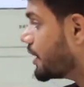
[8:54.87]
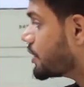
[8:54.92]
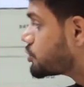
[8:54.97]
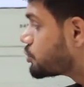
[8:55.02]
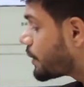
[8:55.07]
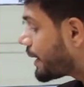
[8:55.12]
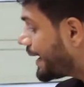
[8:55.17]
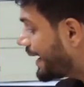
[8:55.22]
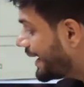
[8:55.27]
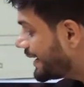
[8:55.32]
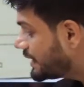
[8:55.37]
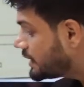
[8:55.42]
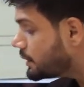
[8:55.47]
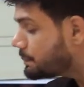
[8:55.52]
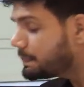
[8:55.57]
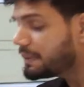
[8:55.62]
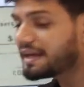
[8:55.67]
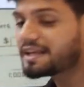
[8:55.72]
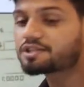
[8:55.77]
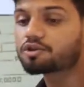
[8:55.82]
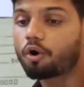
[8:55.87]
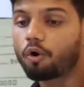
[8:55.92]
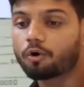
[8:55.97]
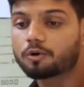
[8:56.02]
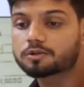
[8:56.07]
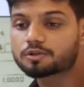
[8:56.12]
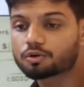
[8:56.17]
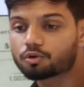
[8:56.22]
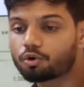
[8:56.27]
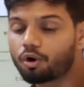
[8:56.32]
So ATP is
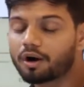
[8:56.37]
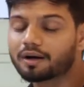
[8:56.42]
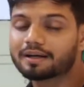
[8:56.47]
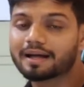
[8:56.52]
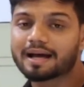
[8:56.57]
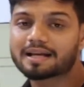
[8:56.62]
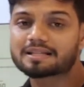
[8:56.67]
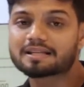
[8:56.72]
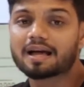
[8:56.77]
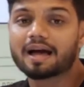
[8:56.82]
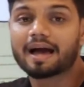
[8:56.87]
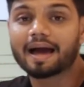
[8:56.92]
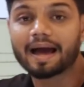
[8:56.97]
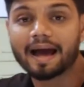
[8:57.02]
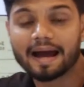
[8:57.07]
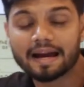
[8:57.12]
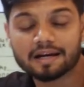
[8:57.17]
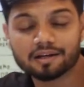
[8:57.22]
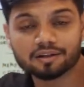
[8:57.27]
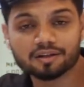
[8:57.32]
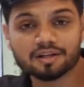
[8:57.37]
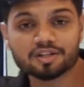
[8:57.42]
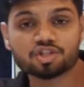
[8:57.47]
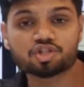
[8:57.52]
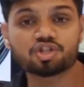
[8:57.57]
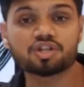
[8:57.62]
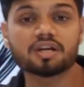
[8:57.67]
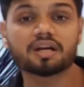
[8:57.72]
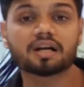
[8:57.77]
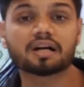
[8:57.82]
also called as
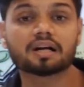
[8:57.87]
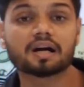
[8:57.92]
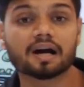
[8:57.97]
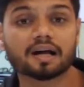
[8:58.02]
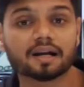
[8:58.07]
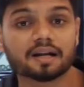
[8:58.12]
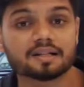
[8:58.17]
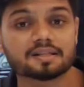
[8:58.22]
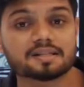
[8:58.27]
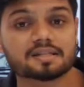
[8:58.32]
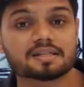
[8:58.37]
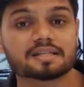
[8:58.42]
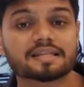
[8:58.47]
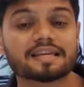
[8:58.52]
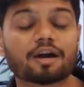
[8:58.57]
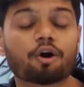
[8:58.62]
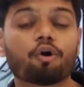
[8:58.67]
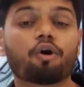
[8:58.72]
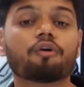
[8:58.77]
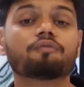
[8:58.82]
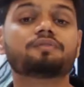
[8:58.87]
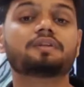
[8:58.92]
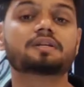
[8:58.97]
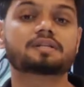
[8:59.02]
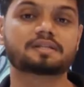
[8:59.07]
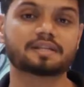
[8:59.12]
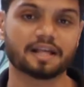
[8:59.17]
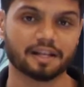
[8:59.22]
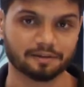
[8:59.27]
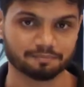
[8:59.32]
energy currency of the
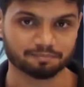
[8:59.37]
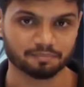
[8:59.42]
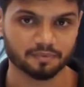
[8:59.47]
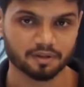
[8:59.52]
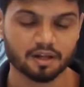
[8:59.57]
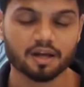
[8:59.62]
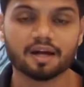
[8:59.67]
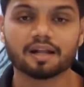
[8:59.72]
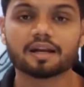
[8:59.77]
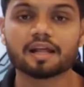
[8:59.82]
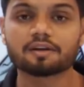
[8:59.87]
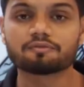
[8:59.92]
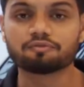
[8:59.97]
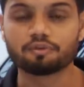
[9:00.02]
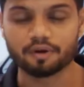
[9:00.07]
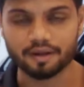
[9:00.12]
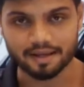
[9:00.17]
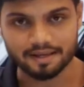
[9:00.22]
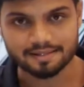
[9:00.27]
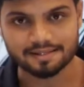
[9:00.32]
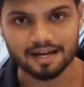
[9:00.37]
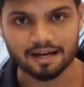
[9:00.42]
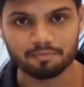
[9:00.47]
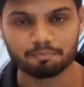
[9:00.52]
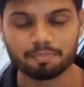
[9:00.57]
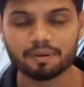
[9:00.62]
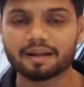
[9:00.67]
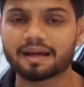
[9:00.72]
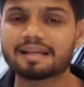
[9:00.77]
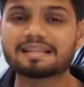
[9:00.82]
cell. Like for
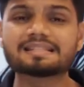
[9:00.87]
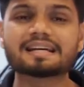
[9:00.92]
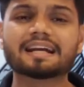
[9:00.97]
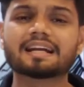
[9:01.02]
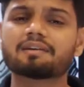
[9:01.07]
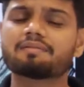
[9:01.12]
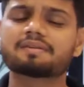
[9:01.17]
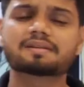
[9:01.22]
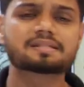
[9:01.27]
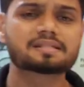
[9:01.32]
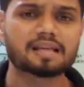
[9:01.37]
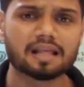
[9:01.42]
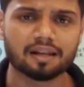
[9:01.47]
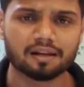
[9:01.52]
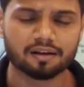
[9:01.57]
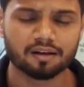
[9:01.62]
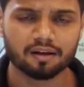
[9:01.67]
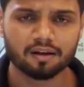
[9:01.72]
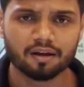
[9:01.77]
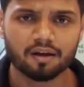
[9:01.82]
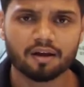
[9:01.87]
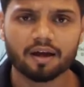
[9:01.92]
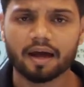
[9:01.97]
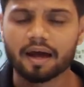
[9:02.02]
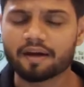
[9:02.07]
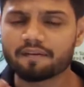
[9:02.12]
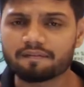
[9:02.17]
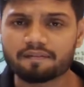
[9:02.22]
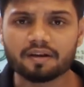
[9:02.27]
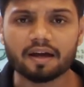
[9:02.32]
example, inside of a cell,
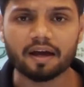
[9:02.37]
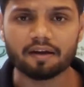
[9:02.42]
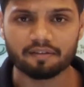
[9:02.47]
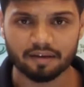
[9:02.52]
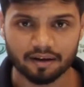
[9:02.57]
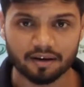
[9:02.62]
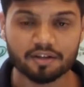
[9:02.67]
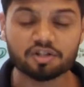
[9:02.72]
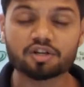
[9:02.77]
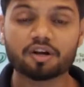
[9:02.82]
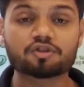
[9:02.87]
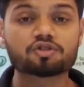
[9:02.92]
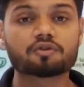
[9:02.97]
energy currency